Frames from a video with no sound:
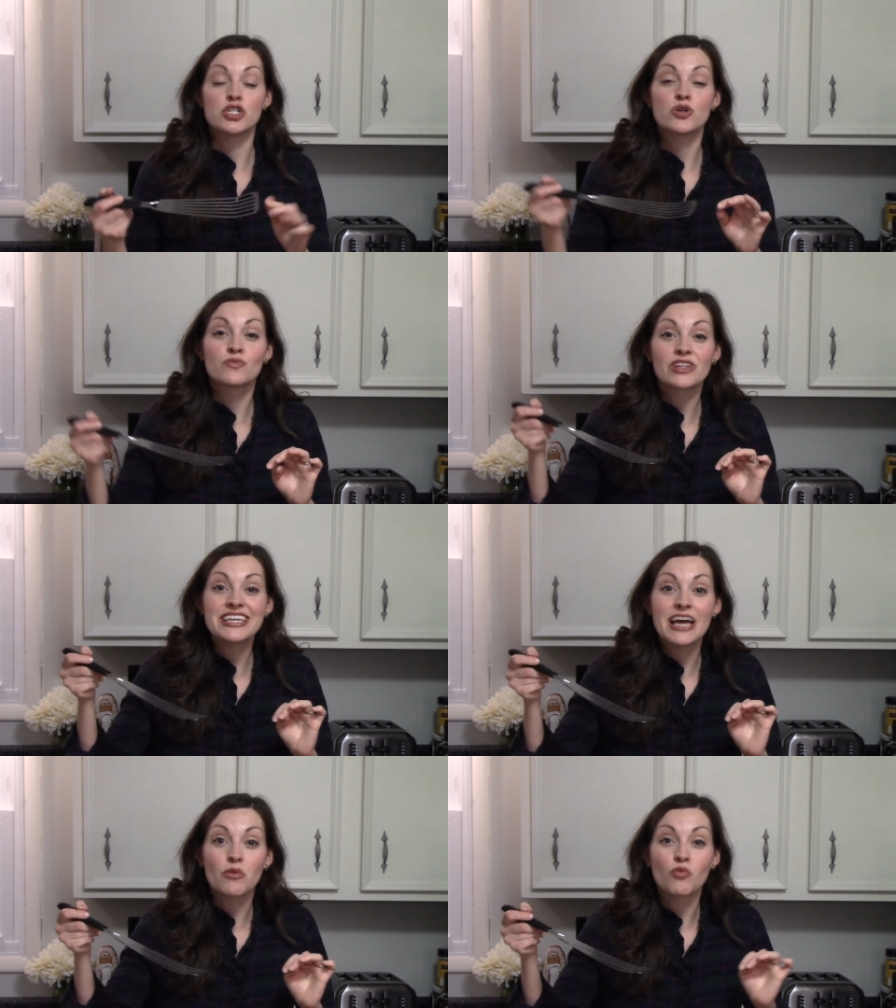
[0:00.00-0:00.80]
You can really
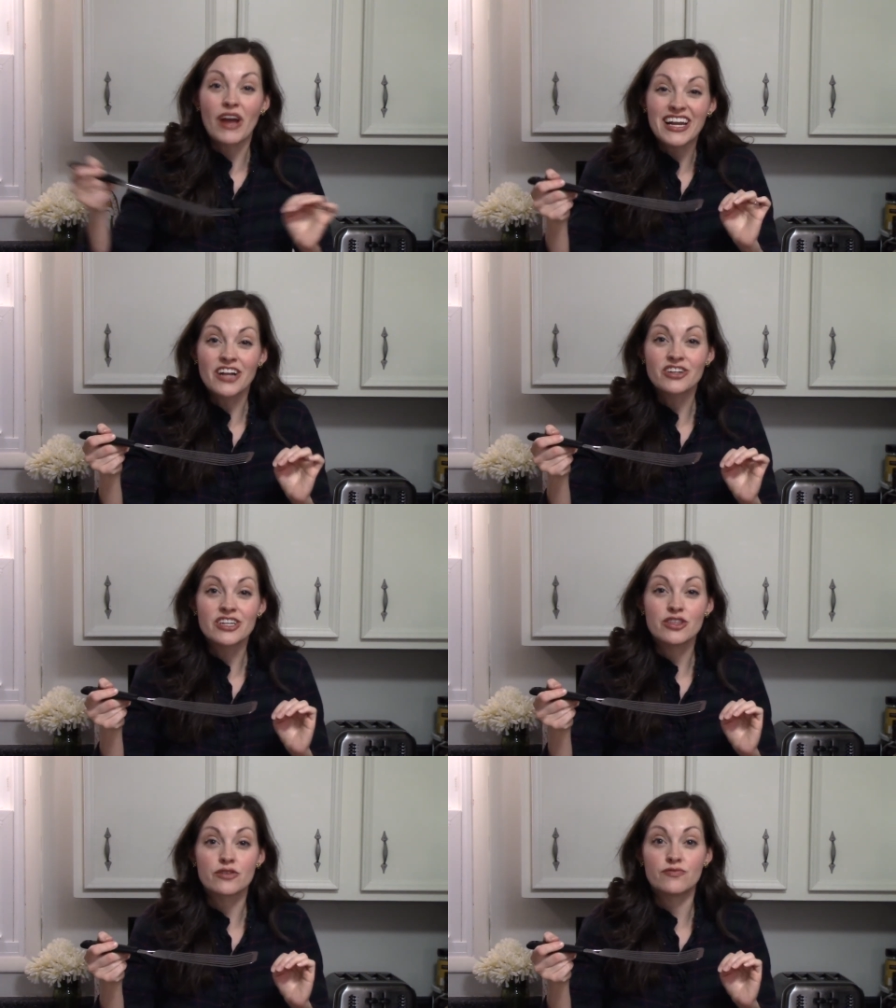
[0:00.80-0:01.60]
get right
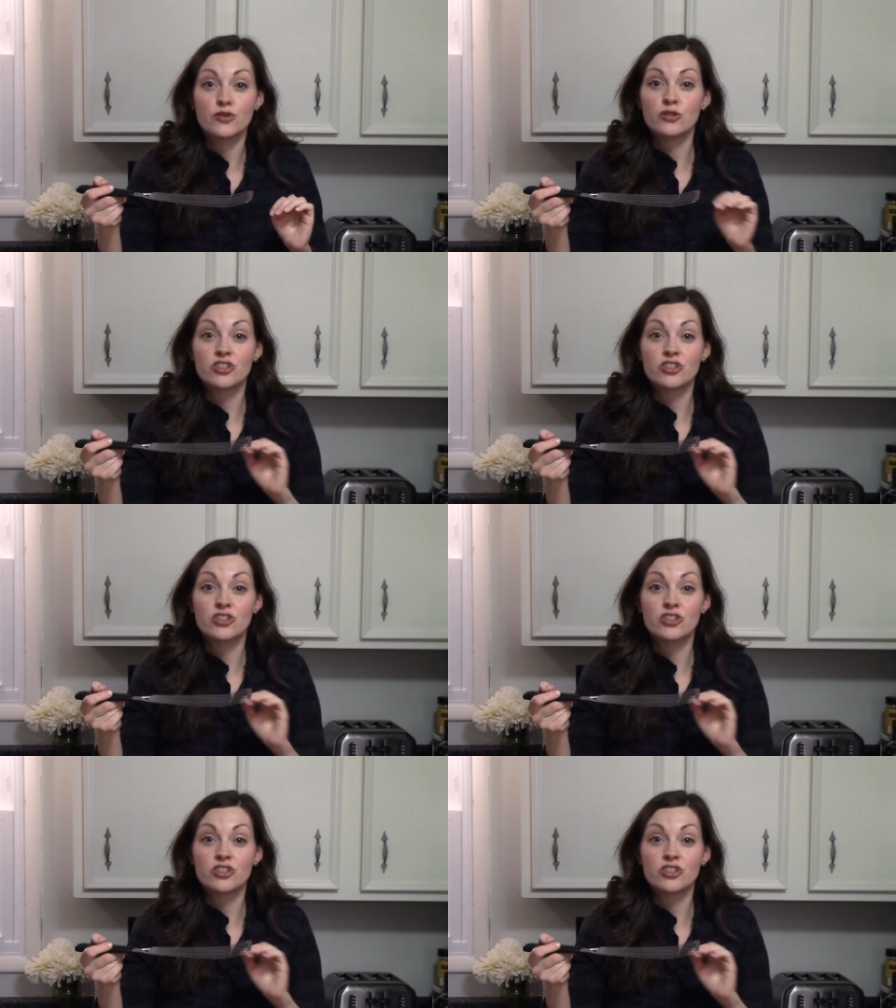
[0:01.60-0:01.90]
underneath your food.